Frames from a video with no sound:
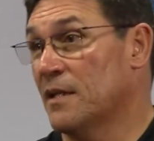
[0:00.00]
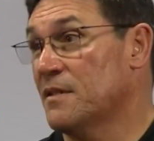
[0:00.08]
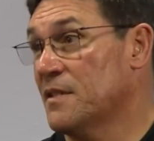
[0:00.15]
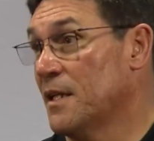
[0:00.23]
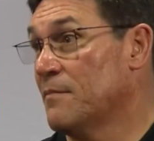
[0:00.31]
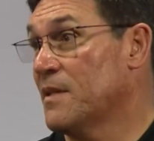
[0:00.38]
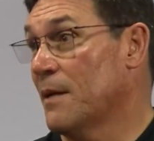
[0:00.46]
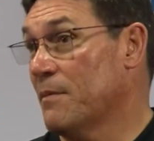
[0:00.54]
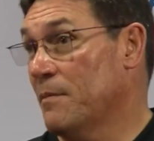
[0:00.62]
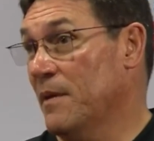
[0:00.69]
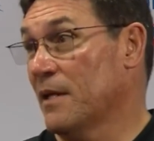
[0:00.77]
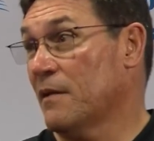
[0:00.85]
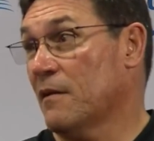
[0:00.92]
that same type
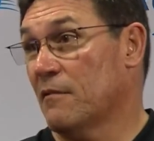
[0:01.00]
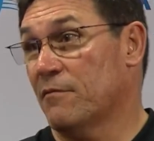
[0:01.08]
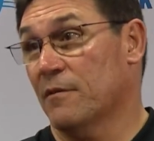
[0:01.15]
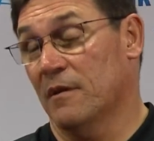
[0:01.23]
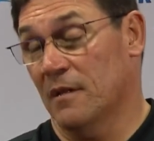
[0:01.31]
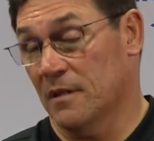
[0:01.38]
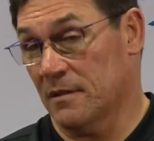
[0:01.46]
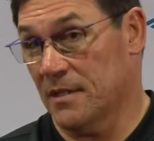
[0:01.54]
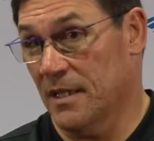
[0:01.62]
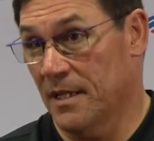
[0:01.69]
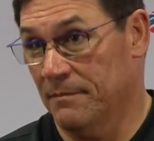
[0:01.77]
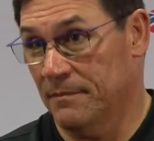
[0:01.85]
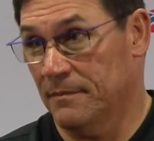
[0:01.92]
of play card for a long
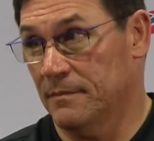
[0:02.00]
time.